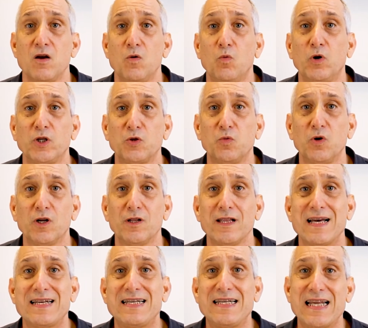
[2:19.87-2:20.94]
which will
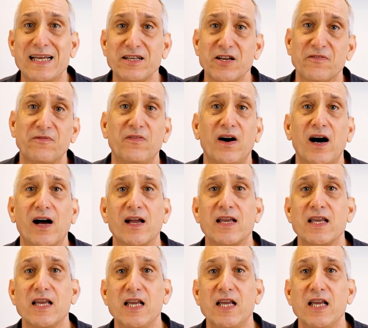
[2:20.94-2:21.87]
identify